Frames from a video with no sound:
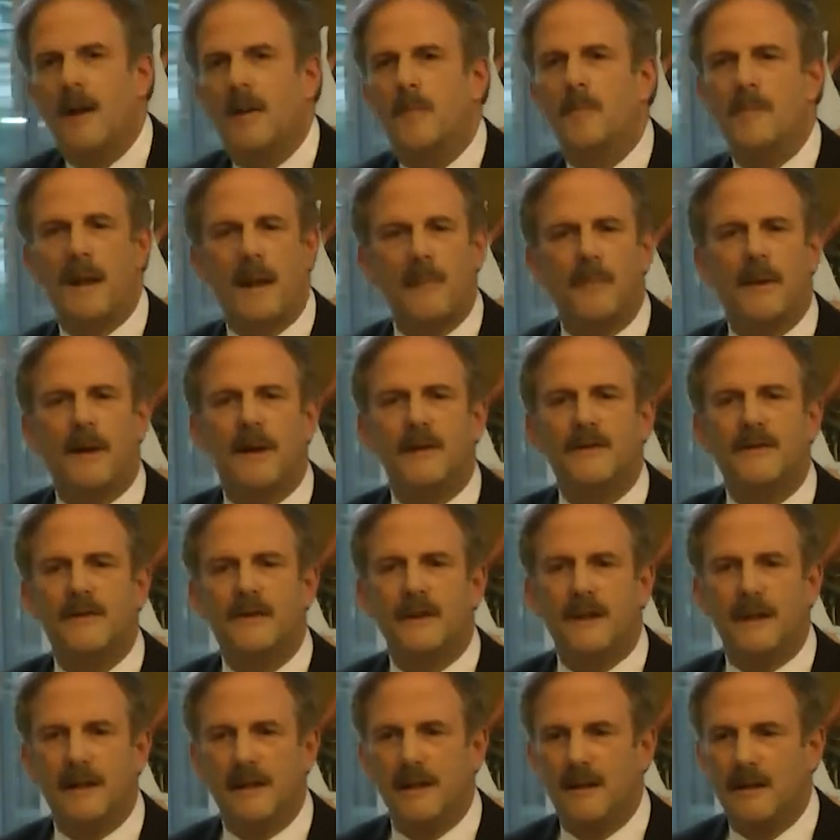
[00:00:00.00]

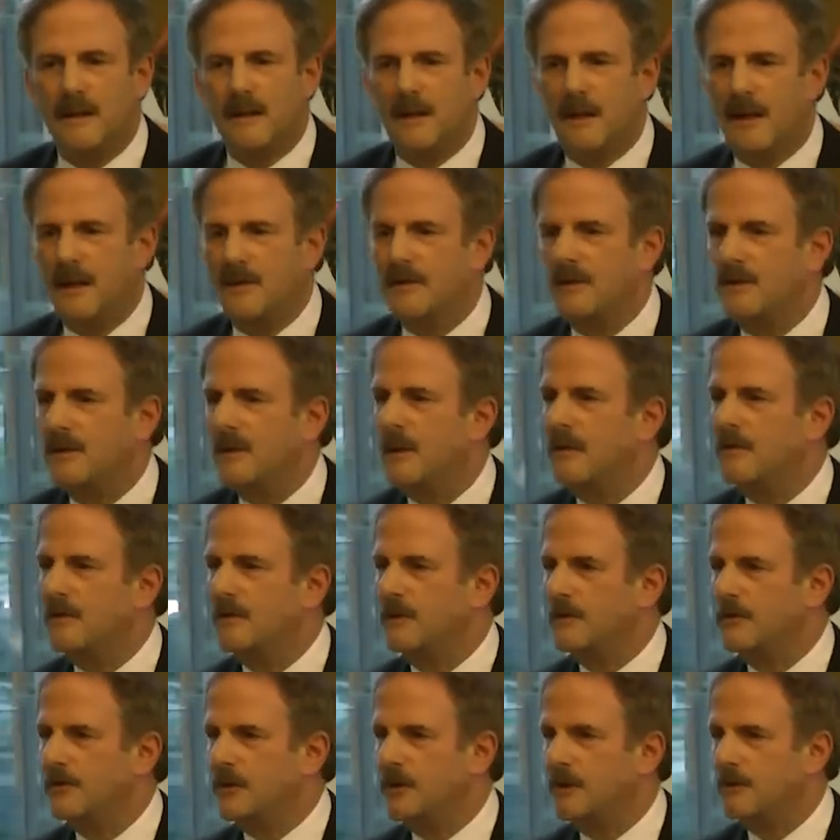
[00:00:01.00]
MAPrc, as the
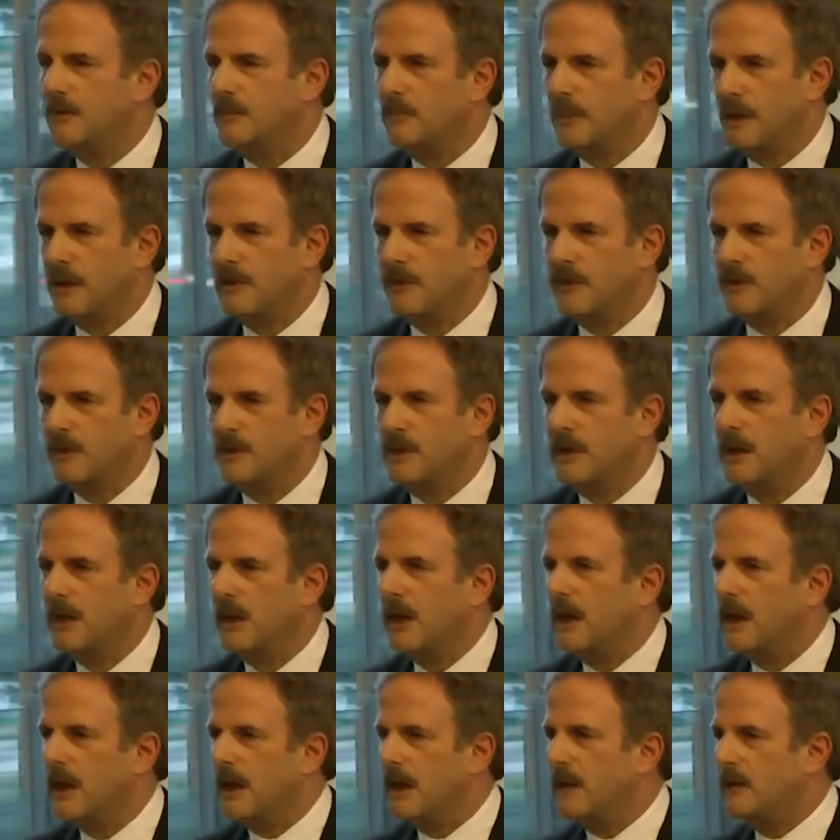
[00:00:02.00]
Governor-General mentioned,
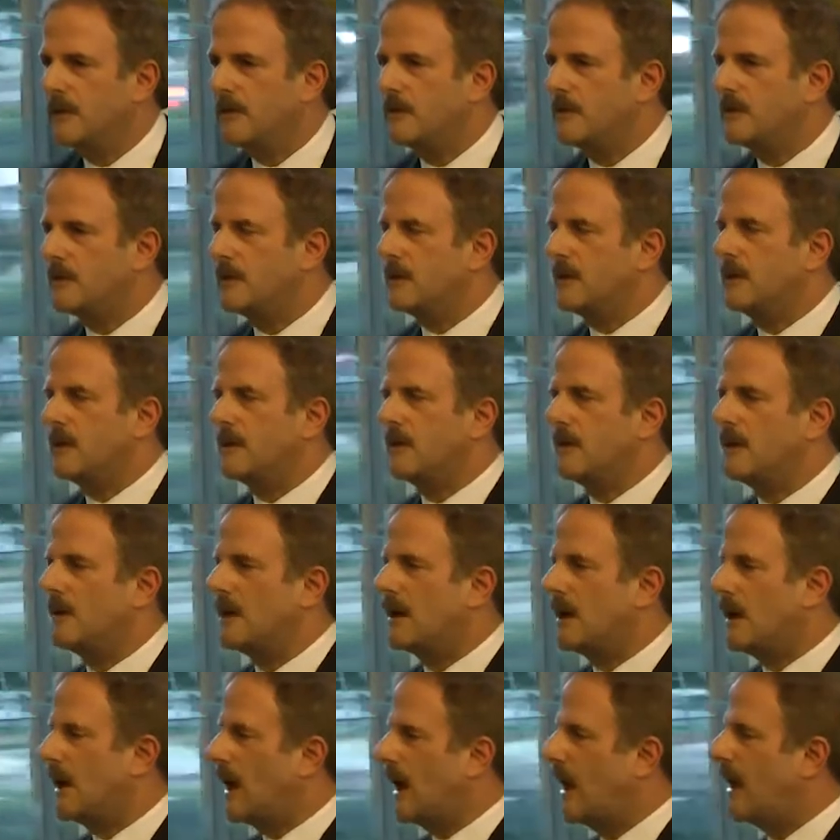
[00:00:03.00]

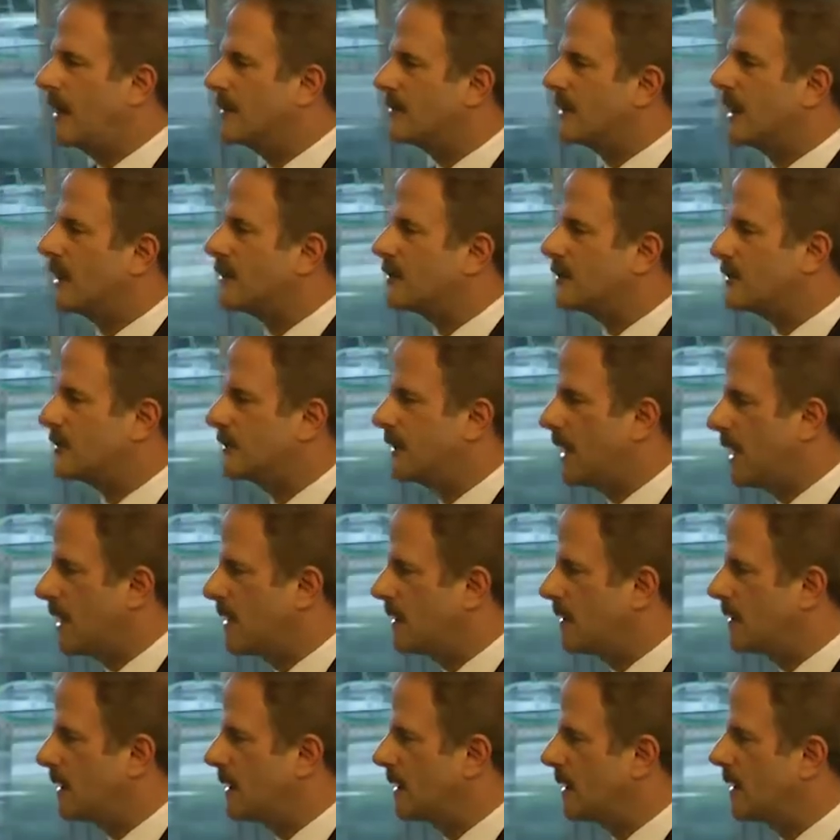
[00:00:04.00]
has
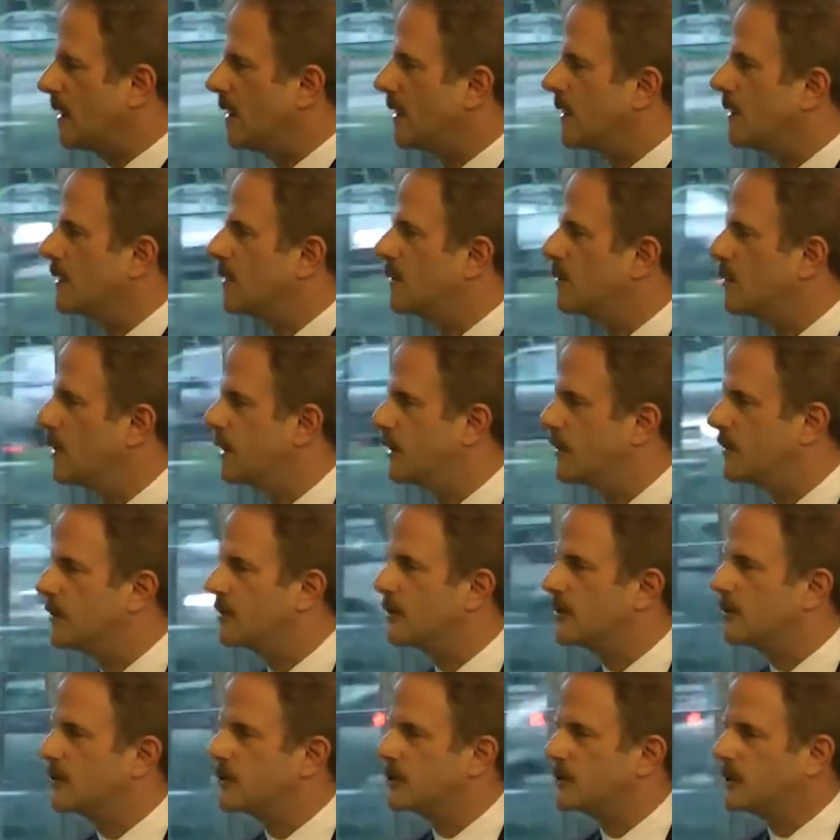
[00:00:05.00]
outstanding
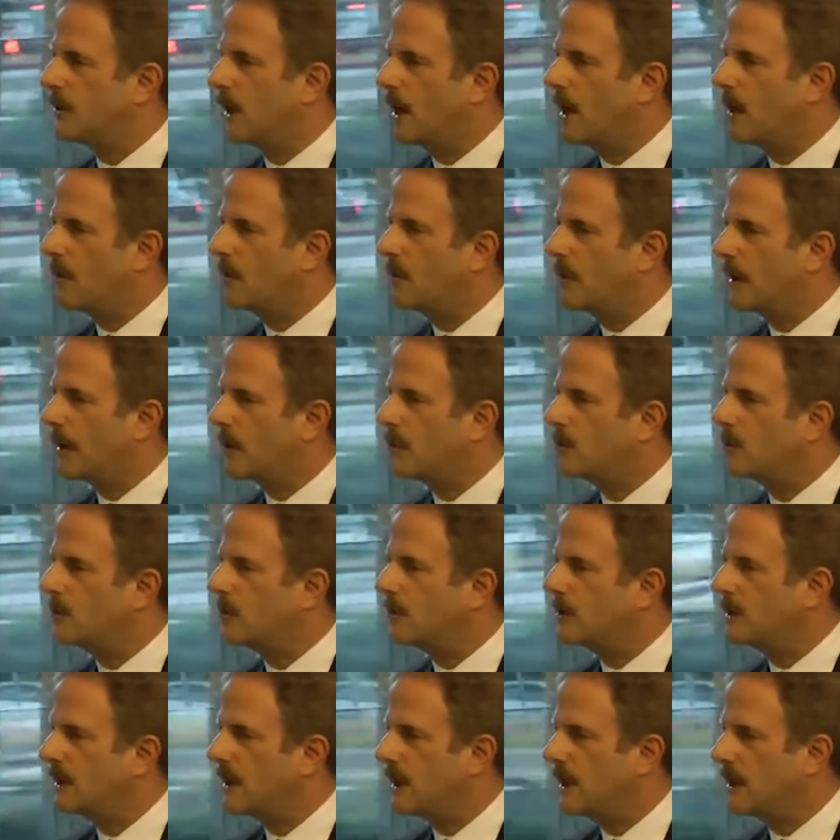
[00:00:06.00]
research
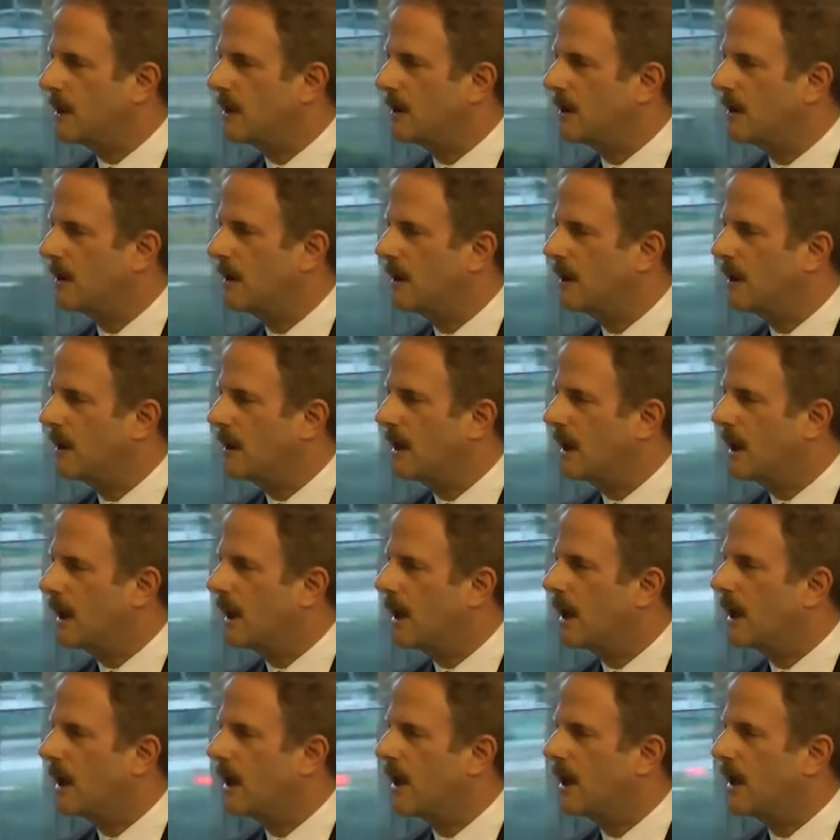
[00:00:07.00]
record in
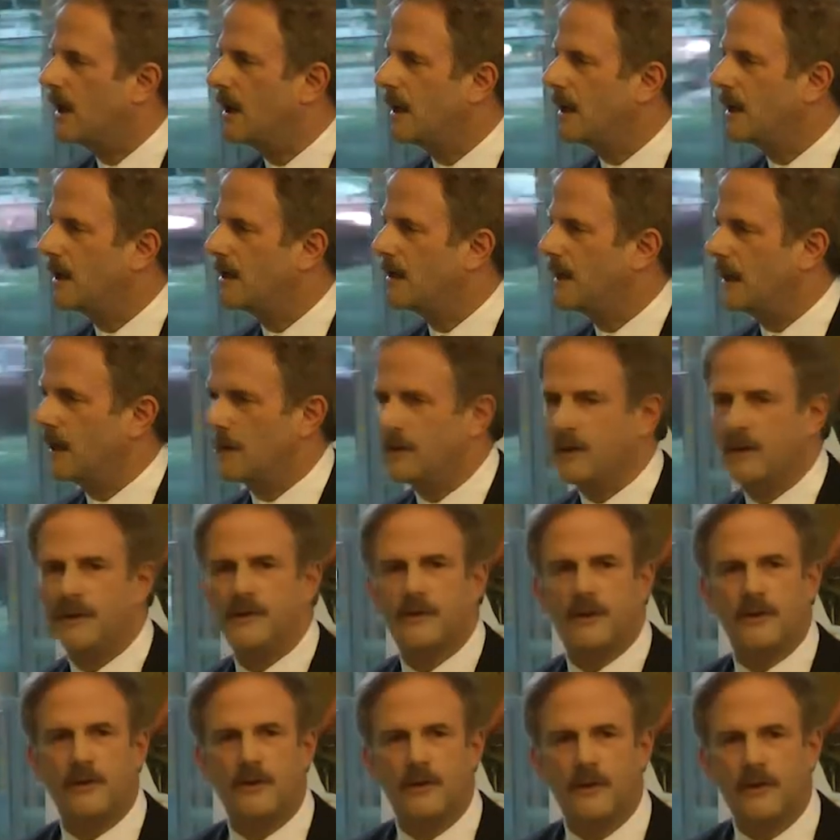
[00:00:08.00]

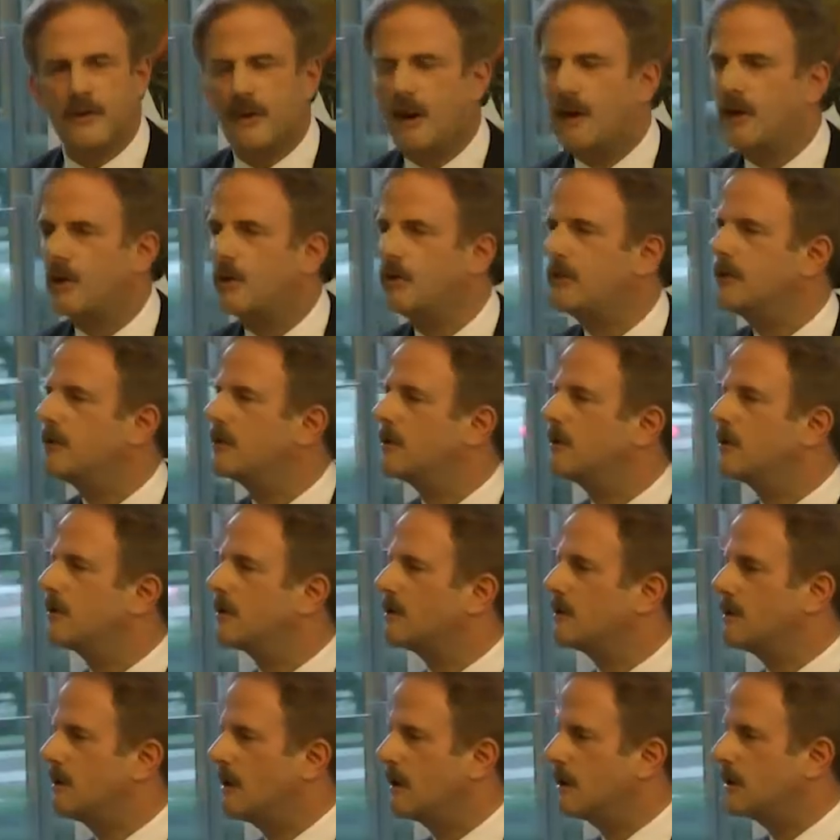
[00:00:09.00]
areas such as
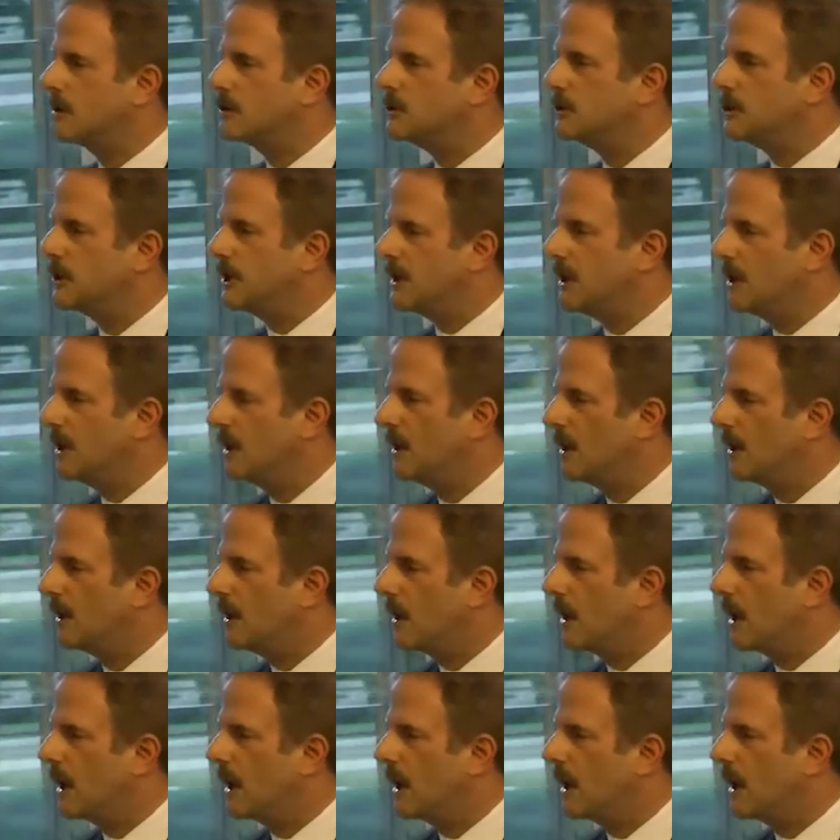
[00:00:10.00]
psychoneuroendocrinology,